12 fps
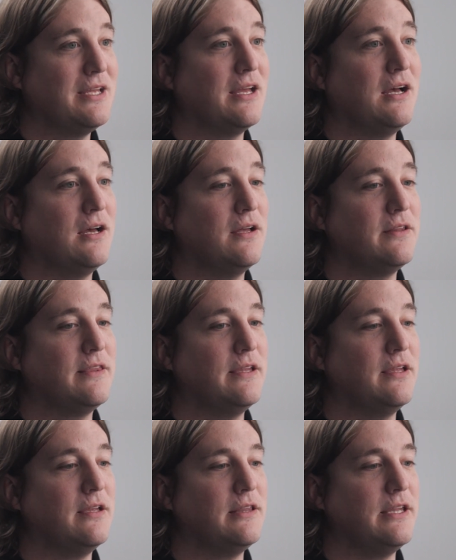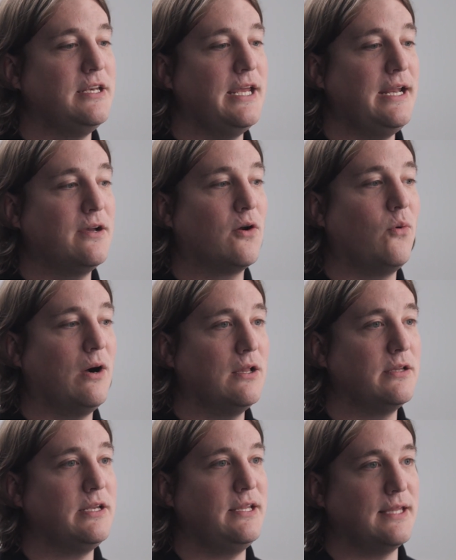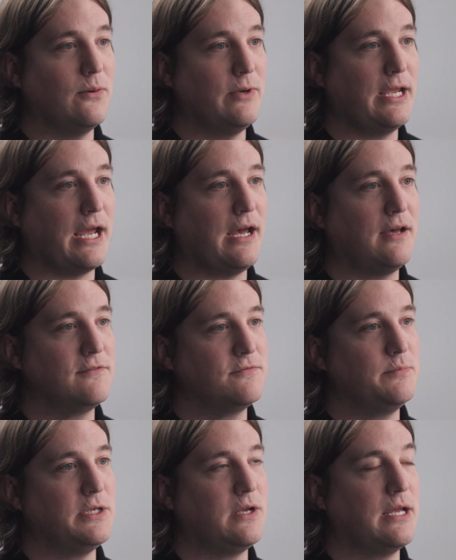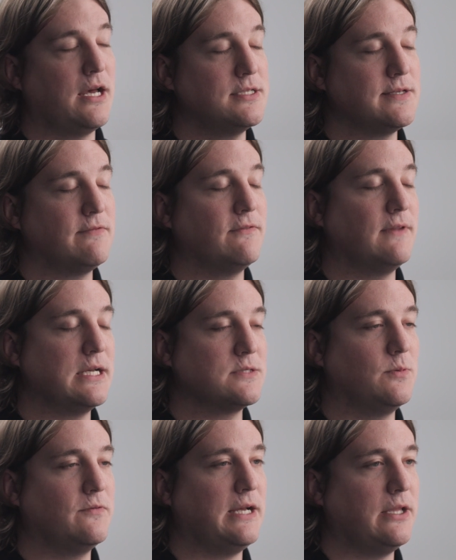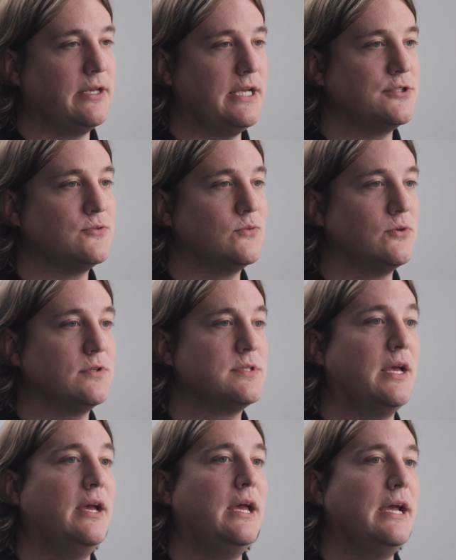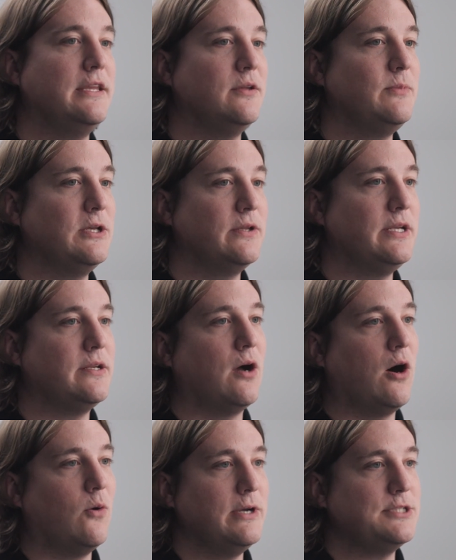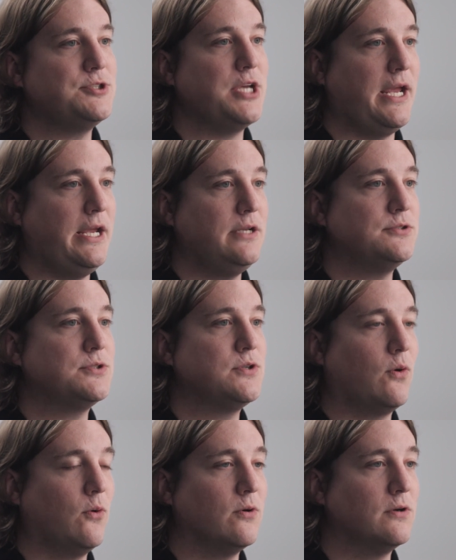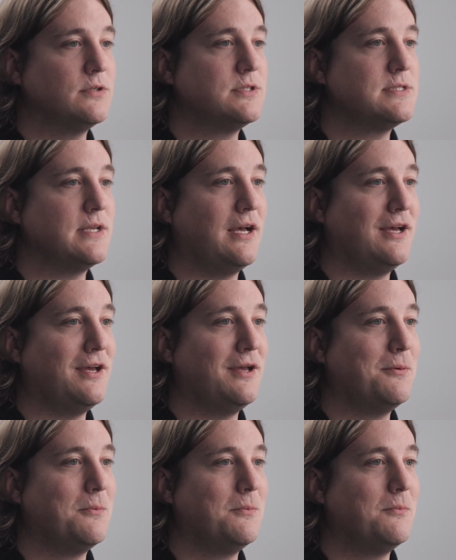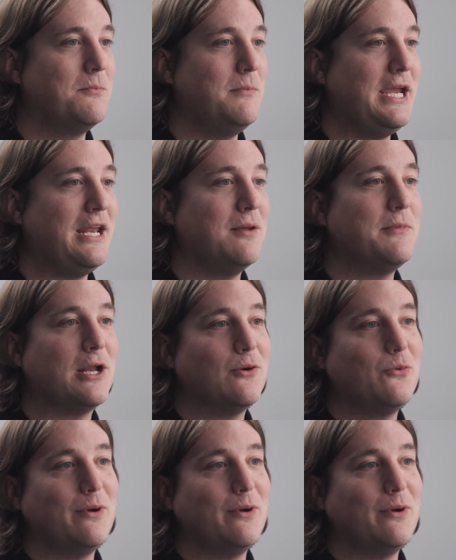The data quality that we have because of the flexible validation rules and the ability to always change towards making it better when we